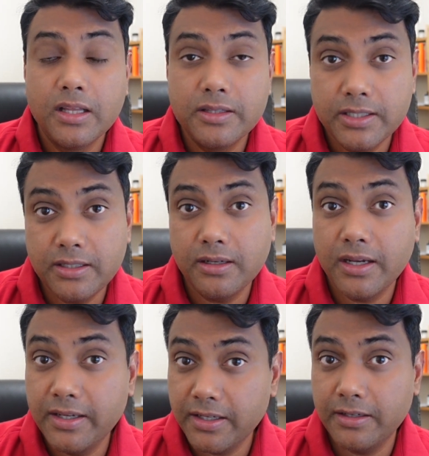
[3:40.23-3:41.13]
then
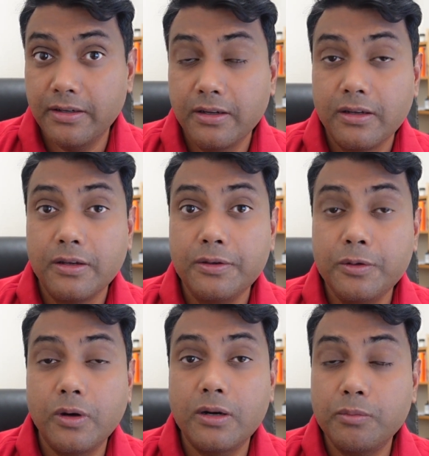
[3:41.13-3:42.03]
again,
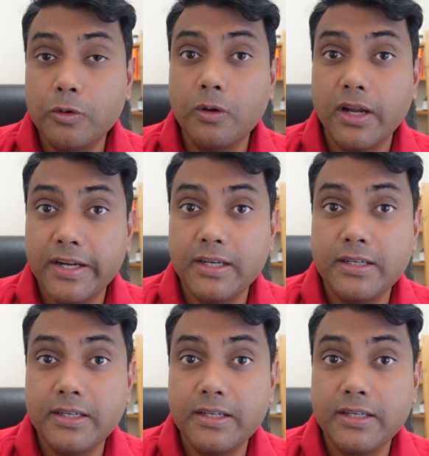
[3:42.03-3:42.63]
you are more likely